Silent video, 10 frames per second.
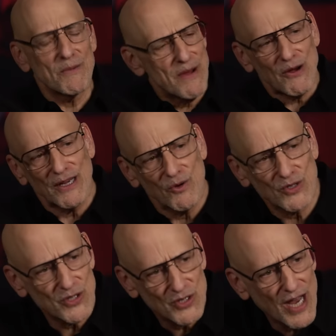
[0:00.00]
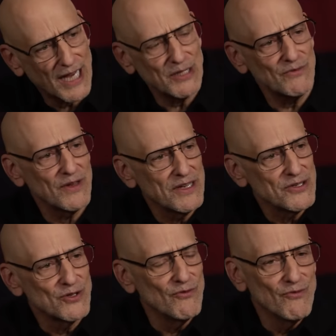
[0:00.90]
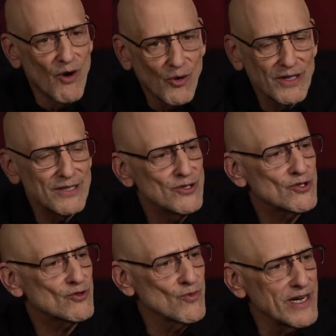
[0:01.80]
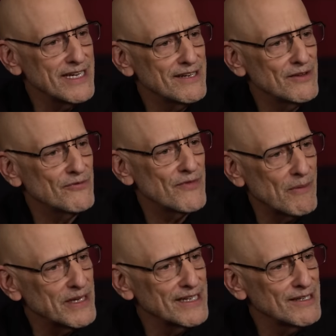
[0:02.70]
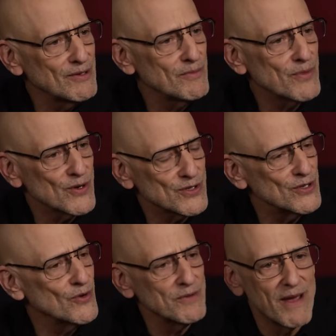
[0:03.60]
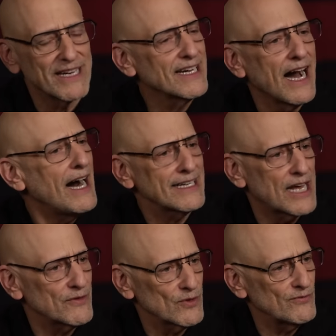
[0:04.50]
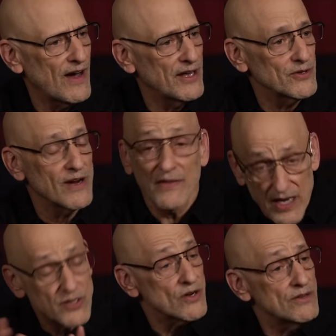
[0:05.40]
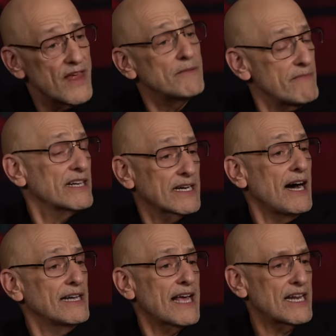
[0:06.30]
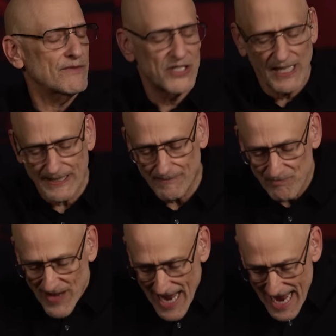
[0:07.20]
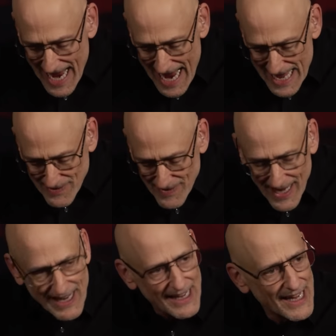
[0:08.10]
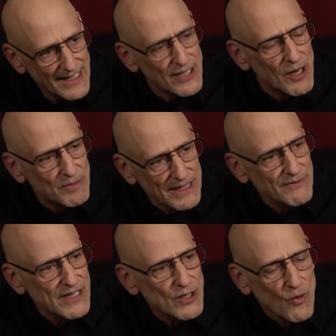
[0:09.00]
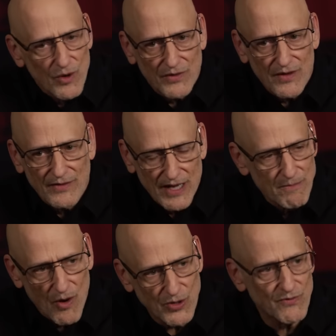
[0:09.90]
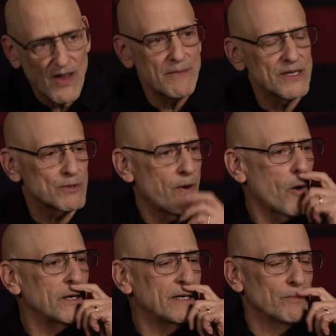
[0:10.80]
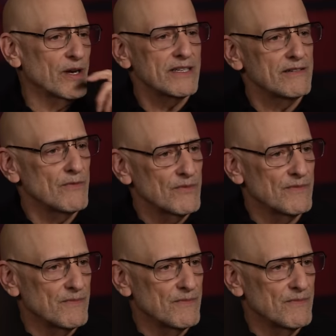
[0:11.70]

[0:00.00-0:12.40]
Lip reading: But Mary was this kind of devoted, sweet, feminine person who had made a god out of her father and then turned that and made a god out of Shelley. And they ended up living with the most famous poet in Britain,